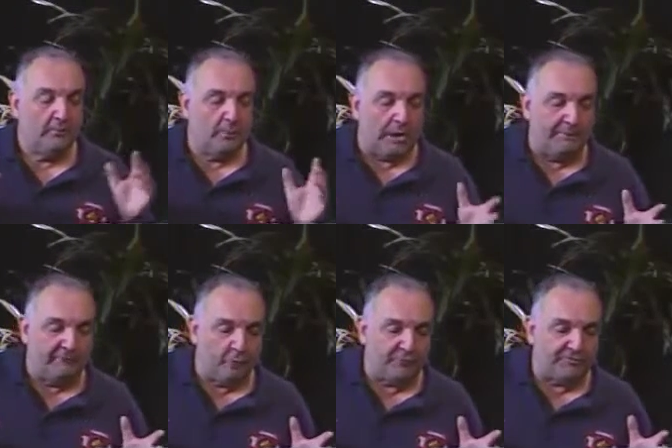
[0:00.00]
Bobby
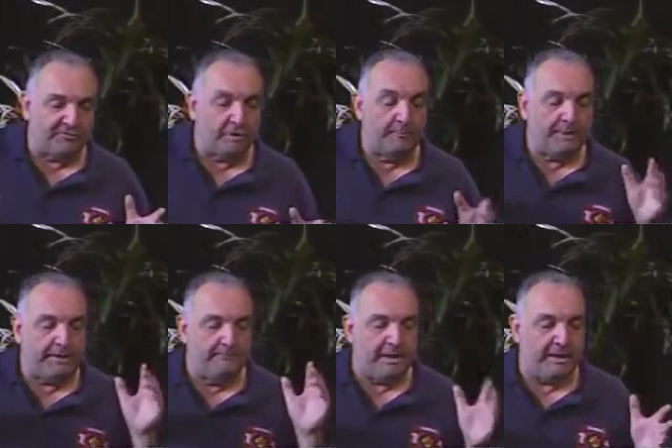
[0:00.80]
wrote the song.
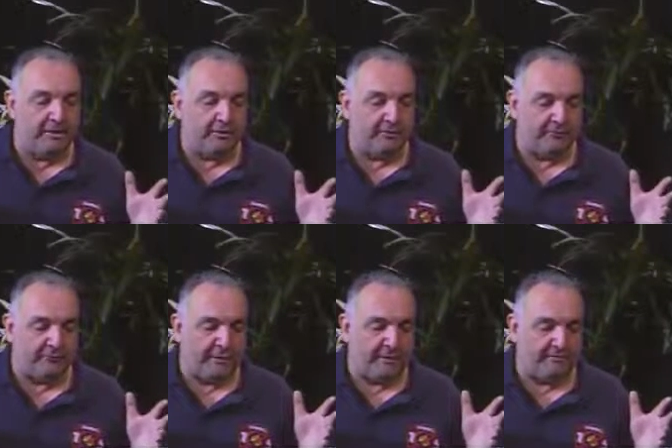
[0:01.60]
Mickey Baker, the
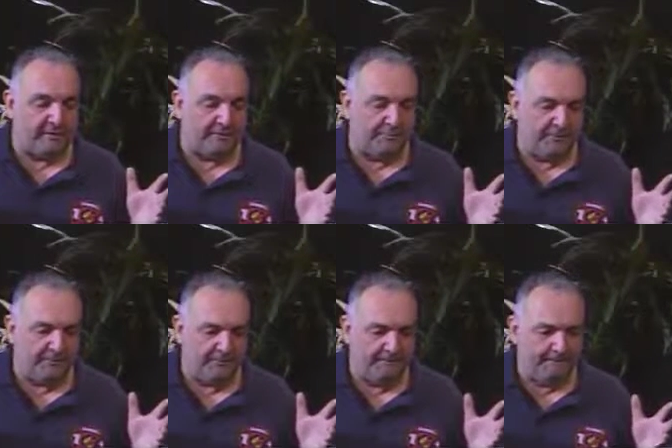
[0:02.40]
great guitar
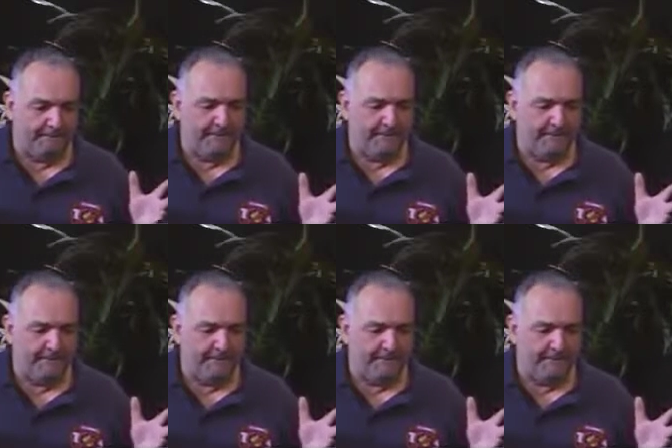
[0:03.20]
player.